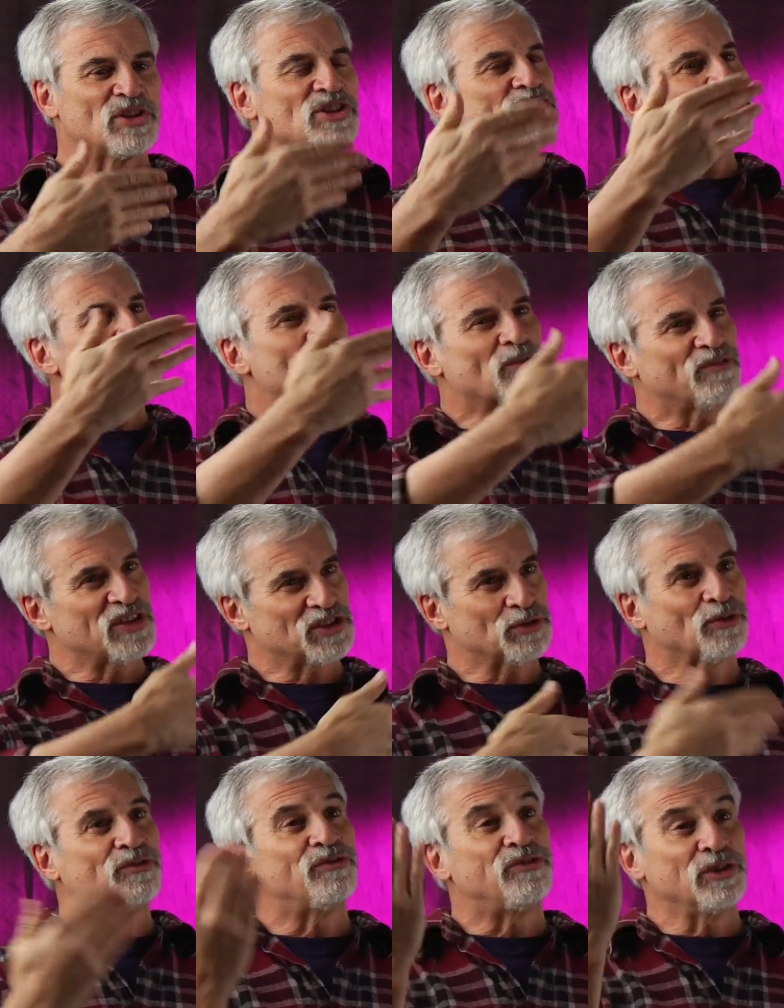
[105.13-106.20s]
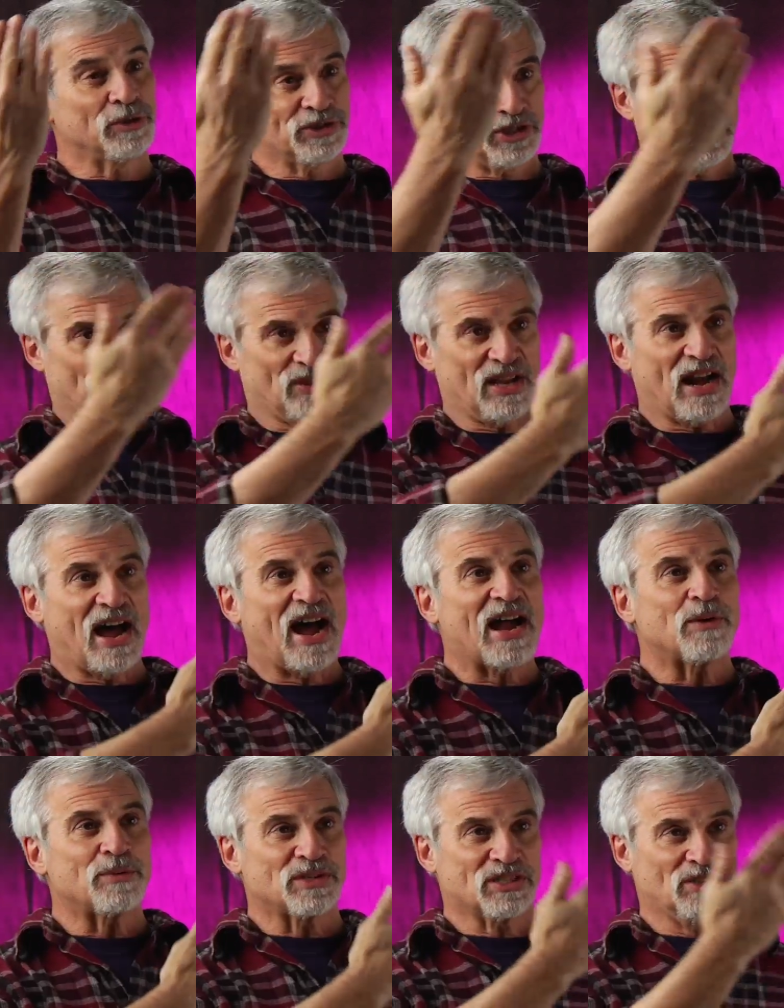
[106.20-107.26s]
superficial filter that
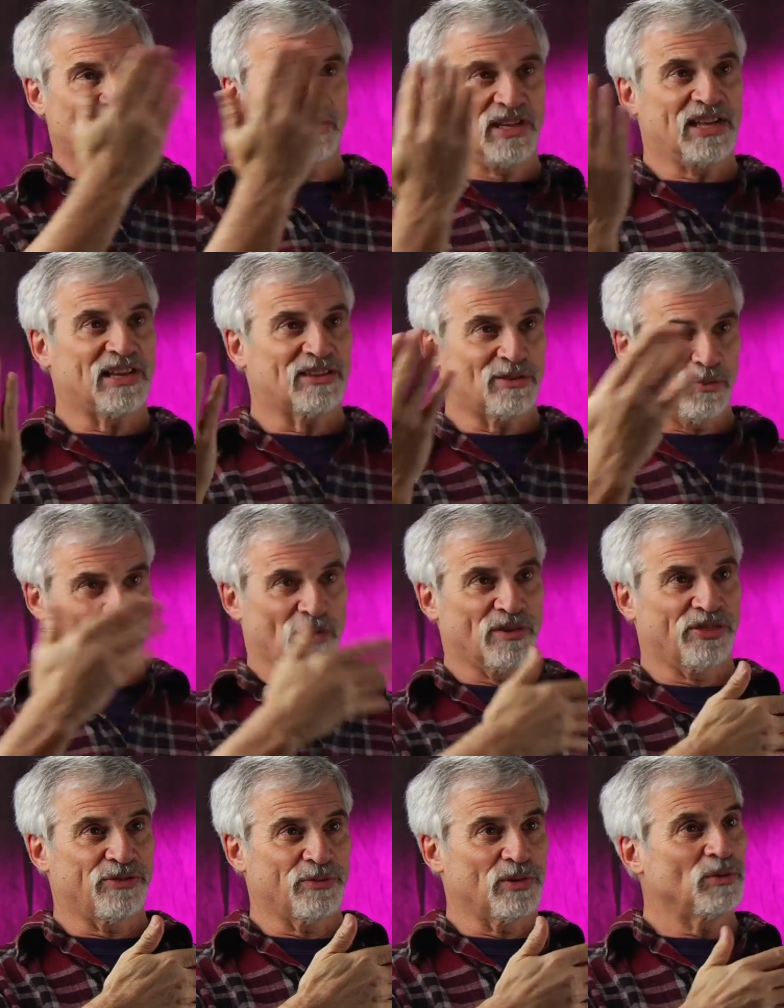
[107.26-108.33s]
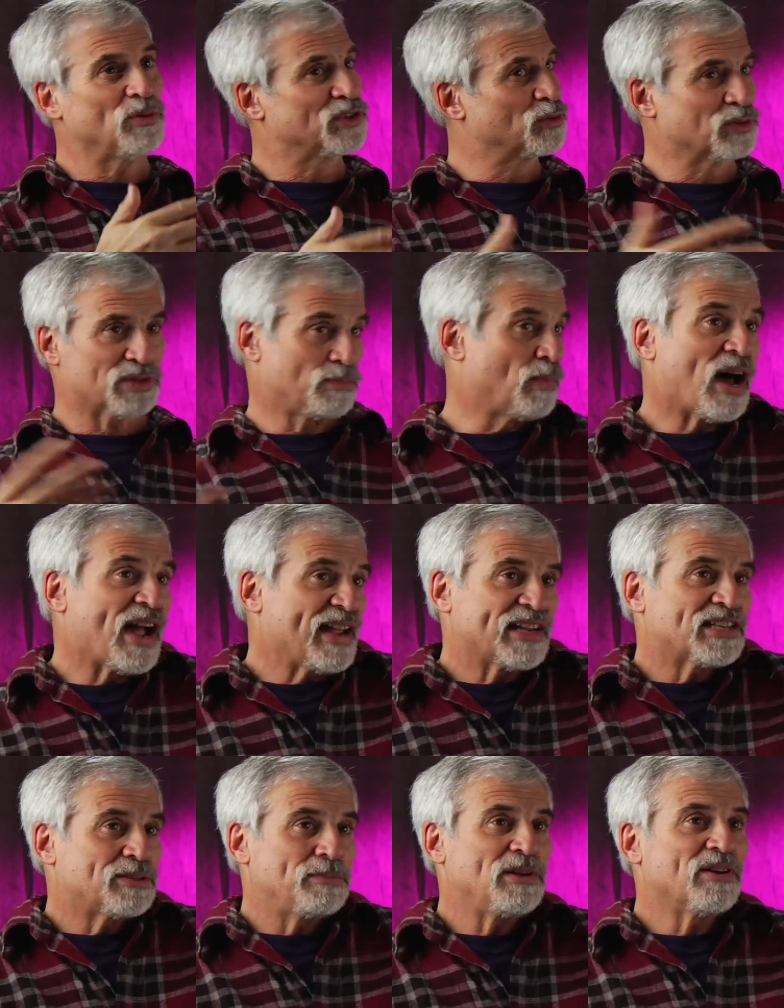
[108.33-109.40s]
I was looking at the world through, which was my
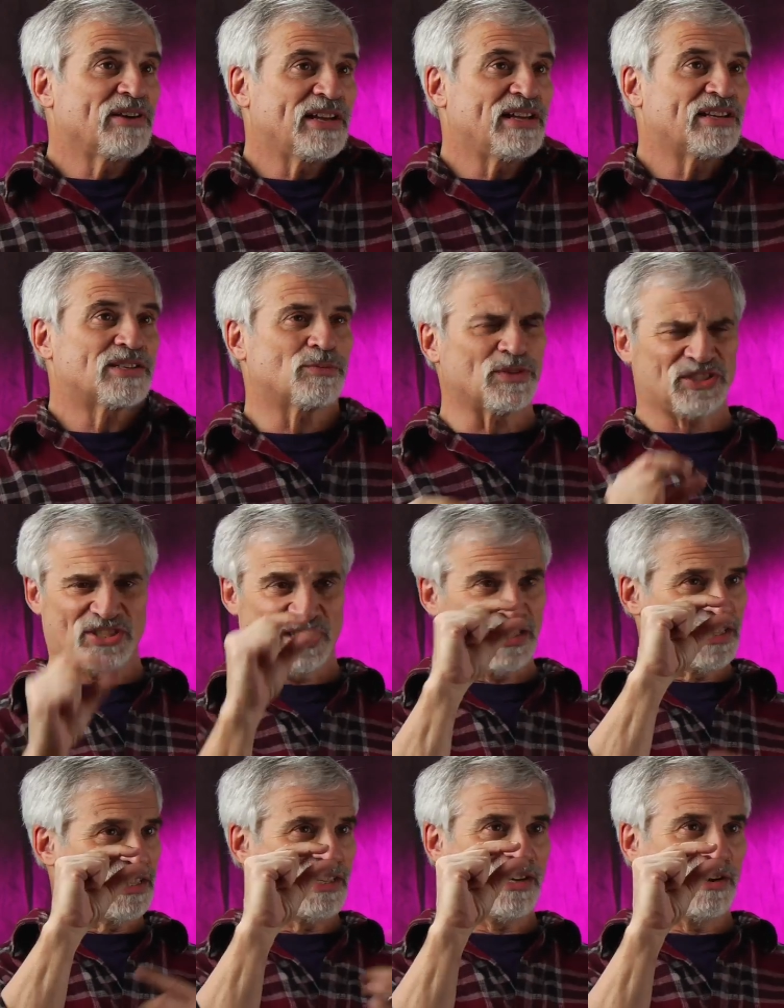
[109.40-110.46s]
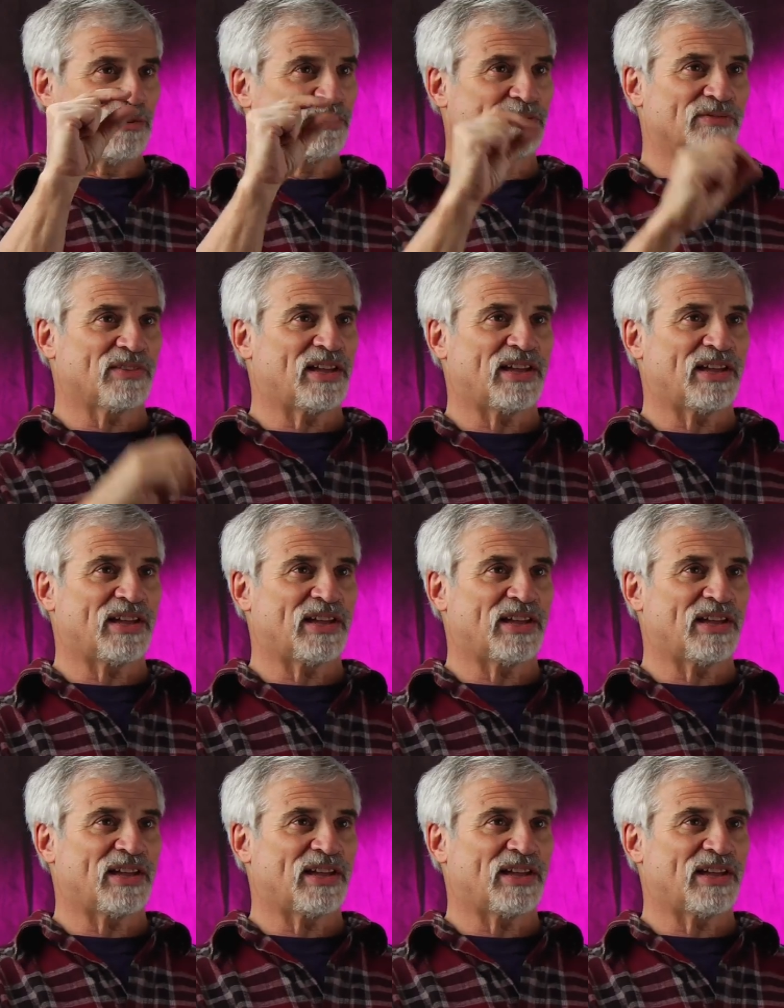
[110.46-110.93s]
experience, which is, you know,